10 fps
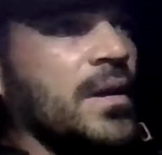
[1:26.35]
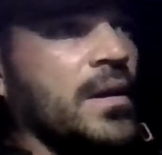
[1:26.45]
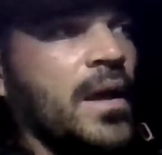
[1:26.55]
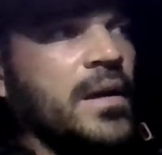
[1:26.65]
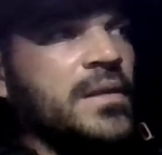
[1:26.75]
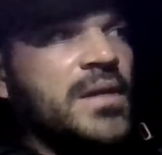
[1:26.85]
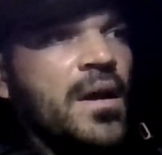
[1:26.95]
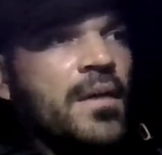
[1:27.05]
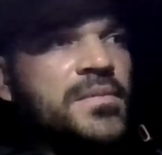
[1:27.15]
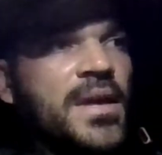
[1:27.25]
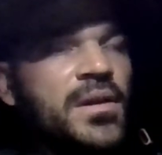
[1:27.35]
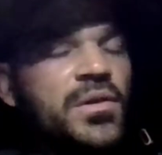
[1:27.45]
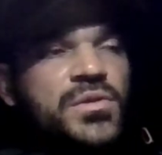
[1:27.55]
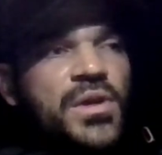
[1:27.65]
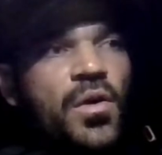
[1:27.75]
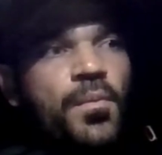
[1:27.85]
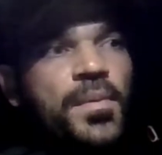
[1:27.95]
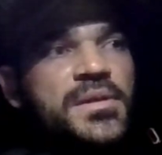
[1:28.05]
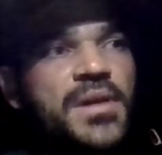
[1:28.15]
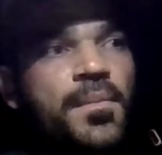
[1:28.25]
a lot of times that usually
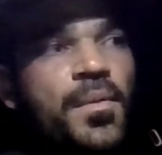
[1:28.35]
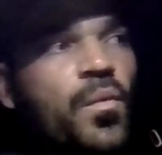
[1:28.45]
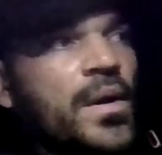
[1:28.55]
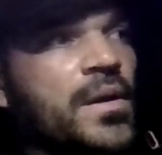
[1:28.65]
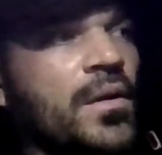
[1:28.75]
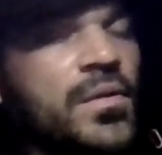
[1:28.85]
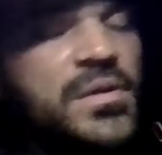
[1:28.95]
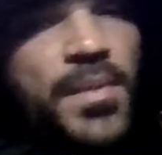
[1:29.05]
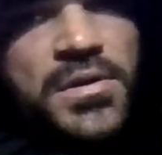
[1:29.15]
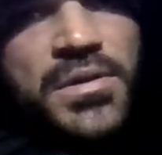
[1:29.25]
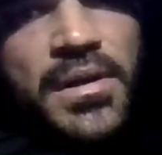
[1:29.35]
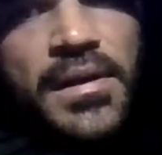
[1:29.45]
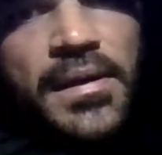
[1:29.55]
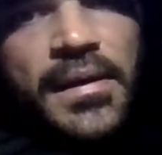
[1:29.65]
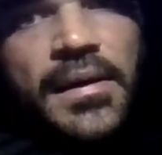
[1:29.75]
opens up a window, especially